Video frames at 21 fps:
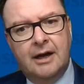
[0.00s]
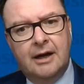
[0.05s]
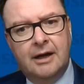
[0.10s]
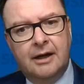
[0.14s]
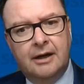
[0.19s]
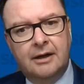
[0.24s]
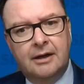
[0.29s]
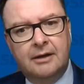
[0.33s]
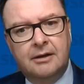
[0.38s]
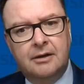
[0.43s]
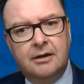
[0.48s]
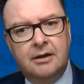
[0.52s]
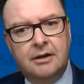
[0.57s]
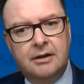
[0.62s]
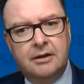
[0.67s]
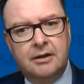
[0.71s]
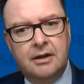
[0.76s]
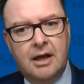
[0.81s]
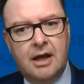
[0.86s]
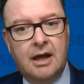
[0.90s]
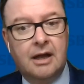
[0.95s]
uh,
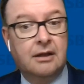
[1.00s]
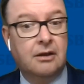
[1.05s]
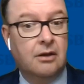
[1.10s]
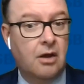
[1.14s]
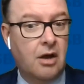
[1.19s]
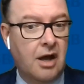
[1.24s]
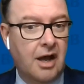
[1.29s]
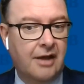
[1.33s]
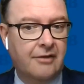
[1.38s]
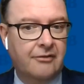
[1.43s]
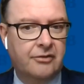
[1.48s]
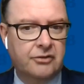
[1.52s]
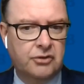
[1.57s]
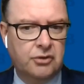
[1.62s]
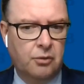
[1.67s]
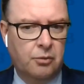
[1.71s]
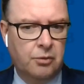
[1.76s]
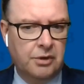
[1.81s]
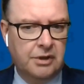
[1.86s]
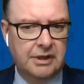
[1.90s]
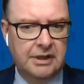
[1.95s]
uh, live.
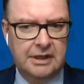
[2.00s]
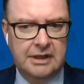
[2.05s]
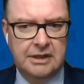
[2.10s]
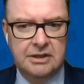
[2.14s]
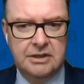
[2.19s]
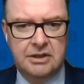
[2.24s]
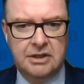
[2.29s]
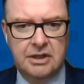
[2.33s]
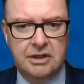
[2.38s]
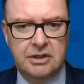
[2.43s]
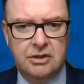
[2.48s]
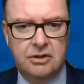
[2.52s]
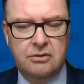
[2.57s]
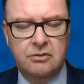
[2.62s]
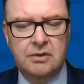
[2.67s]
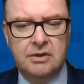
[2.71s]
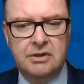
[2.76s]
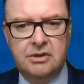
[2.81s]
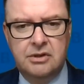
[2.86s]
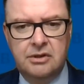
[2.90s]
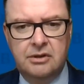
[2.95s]
So we're going to
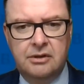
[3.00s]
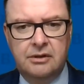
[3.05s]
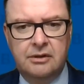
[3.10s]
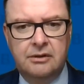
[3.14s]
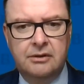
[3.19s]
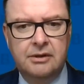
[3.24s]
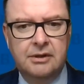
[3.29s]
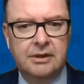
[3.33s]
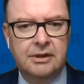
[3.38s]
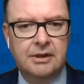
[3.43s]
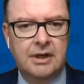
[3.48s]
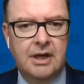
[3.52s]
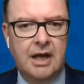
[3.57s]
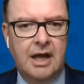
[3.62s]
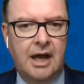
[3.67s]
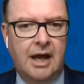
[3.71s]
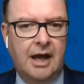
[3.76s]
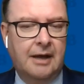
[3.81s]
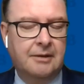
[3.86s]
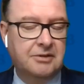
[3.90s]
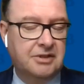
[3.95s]
continue until
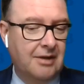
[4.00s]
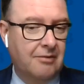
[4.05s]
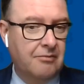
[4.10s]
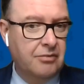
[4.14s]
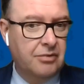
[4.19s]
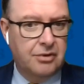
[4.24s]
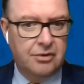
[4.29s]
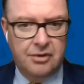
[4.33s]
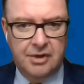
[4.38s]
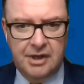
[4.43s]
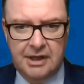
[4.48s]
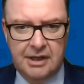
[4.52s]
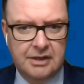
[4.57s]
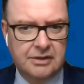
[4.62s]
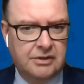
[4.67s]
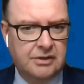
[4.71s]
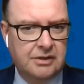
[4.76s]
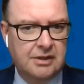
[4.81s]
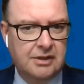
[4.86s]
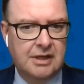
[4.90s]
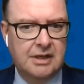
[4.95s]

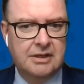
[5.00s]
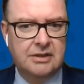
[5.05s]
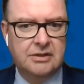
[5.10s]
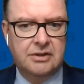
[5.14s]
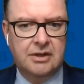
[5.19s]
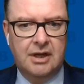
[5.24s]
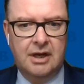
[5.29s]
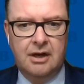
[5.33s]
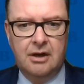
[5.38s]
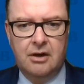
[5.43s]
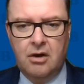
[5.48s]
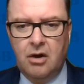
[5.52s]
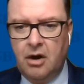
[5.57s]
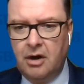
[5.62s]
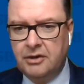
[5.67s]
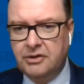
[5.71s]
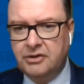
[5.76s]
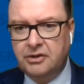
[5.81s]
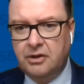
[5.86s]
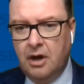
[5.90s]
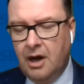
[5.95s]
7.30 is, is
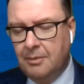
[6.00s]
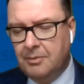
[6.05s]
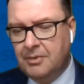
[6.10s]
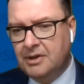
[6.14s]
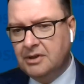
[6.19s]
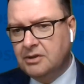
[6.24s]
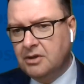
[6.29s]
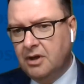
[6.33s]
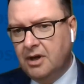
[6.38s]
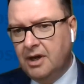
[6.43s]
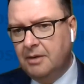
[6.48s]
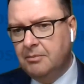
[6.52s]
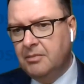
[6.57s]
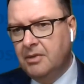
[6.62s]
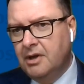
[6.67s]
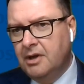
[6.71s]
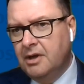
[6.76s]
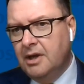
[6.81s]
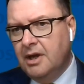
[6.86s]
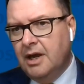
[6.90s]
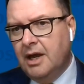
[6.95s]
our stopping
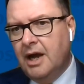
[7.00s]
time